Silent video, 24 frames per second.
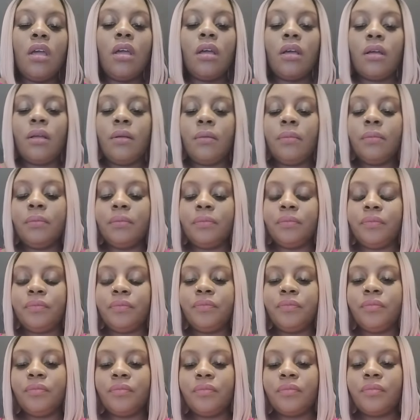
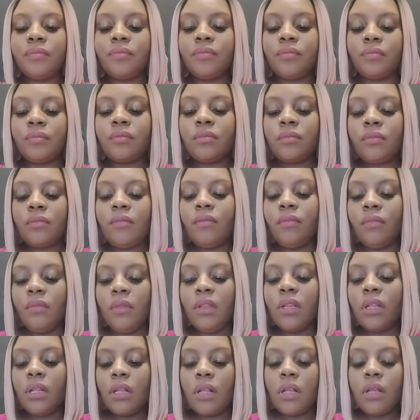
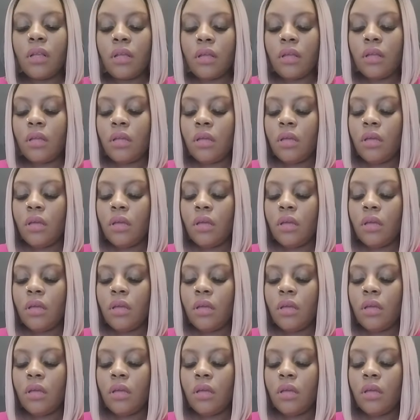Nothing is said.